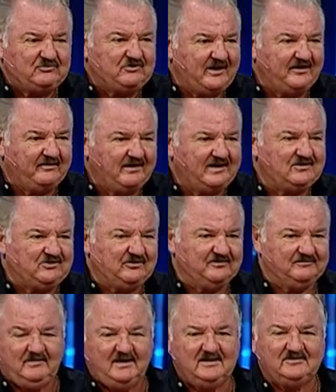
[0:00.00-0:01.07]
generation
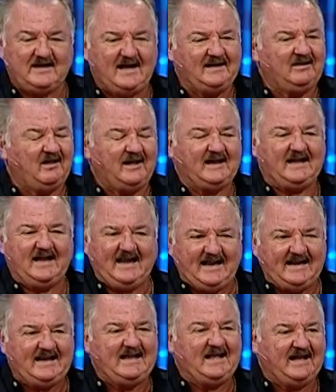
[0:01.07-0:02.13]
is unlike
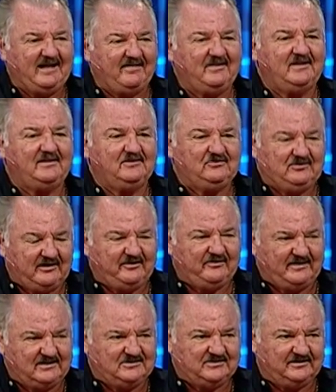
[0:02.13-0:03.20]
any other
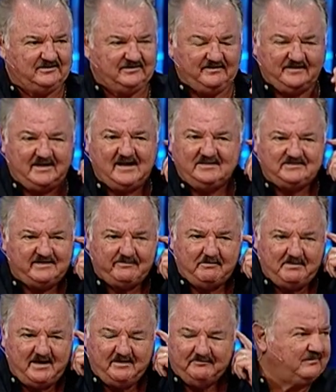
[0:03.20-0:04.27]
generation that has ever
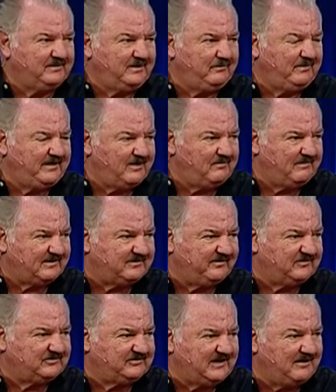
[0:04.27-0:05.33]
been. But here we go back to
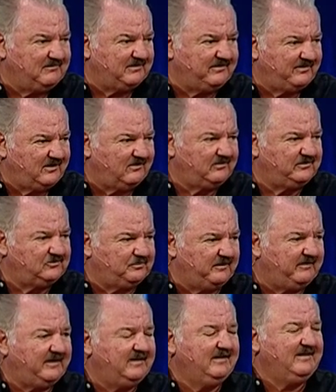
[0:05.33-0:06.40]
the statement of the Holy
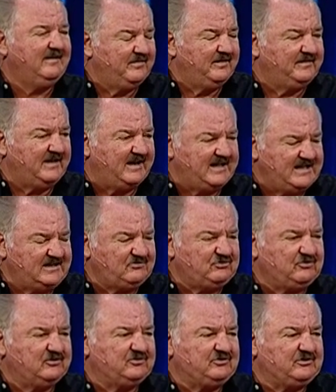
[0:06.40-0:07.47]
Spirit that
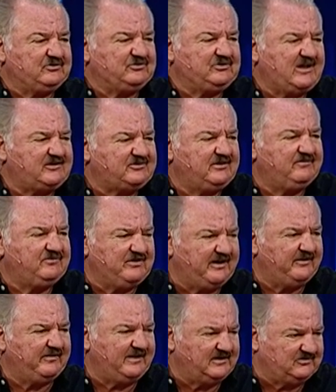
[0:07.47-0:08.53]
each successive
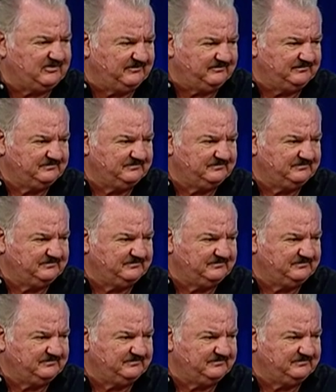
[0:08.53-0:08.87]
generation,